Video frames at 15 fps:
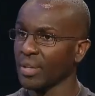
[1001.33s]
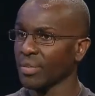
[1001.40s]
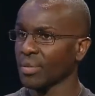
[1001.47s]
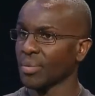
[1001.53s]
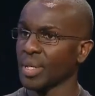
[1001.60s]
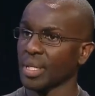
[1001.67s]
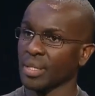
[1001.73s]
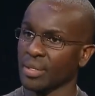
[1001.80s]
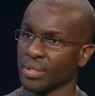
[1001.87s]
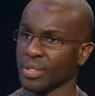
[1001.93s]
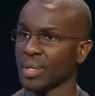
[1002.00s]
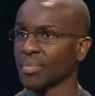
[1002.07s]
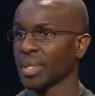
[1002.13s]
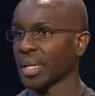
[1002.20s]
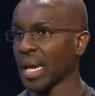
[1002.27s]
of the week there's
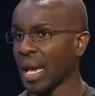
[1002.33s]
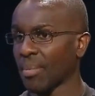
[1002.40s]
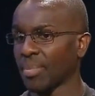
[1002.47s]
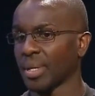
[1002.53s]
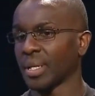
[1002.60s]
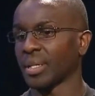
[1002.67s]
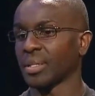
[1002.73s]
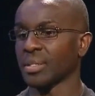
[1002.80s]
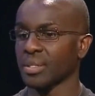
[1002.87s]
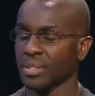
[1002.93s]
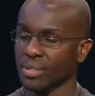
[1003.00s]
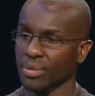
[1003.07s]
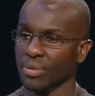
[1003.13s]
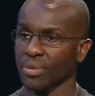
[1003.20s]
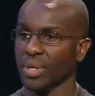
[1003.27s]
something happening.
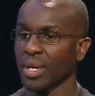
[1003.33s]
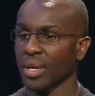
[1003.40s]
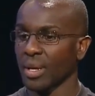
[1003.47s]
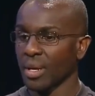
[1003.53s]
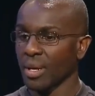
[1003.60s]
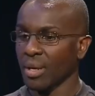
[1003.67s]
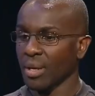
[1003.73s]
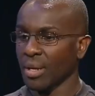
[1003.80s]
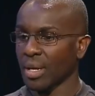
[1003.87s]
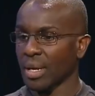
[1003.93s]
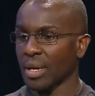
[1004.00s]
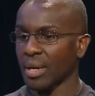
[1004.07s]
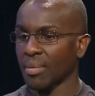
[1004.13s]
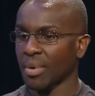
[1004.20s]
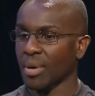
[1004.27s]
So
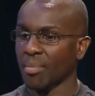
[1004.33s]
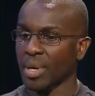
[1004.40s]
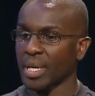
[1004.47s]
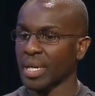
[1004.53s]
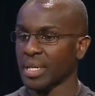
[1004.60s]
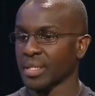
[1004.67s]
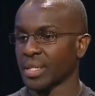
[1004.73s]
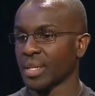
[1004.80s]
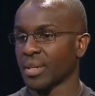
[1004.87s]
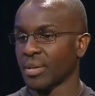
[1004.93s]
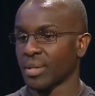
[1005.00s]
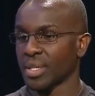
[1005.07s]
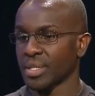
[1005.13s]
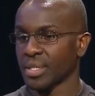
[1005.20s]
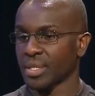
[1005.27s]
uh, on Mondays
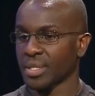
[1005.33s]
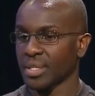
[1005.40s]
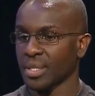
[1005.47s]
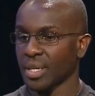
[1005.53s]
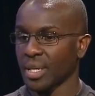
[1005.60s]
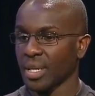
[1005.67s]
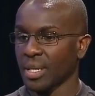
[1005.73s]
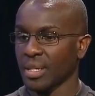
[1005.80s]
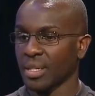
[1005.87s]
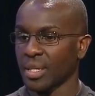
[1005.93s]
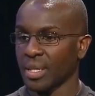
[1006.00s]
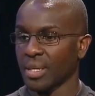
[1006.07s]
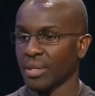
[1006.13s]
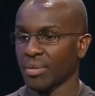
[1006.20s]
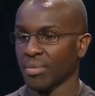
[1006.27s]
there is
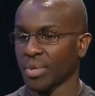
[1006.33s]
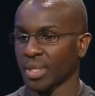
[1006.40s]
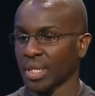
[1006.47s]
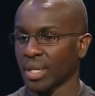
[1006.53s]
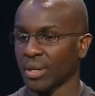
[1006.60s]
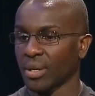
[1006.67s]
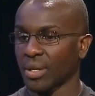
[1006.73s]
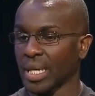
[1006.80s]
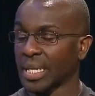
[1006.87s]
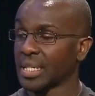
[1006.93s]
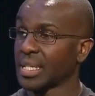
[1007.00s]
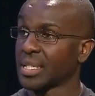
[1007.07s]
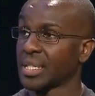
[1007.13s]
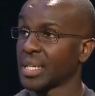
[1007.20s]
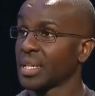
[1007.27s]
the what they call
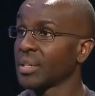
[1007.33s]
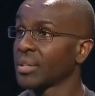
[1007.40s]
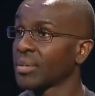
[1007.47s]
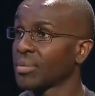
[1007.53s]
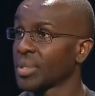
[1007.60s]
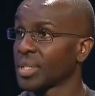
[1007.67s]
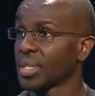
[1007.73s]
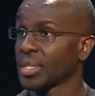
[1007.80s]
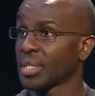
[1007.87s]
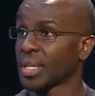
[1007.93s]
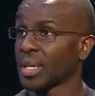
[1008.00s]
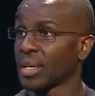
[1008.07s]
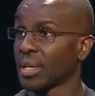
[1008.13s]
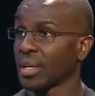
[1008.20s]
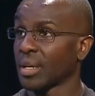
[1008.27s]
NTC, which is
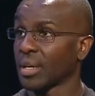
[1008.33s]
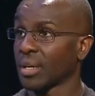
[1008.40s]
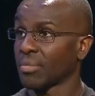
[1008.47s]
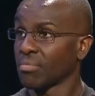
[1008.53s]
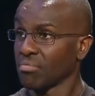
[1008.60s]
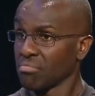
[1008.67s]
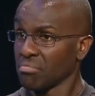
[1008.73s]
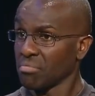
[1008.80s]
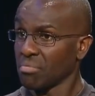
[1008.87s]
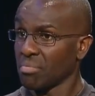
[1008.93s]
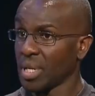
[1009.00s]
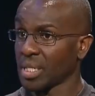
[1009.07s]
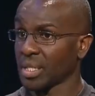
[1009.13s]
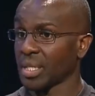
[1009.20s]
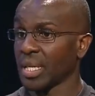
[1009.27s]
a, a
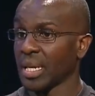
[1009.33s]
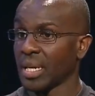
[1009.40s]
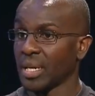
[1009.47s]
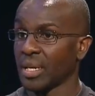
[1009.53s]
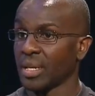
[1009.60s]
basically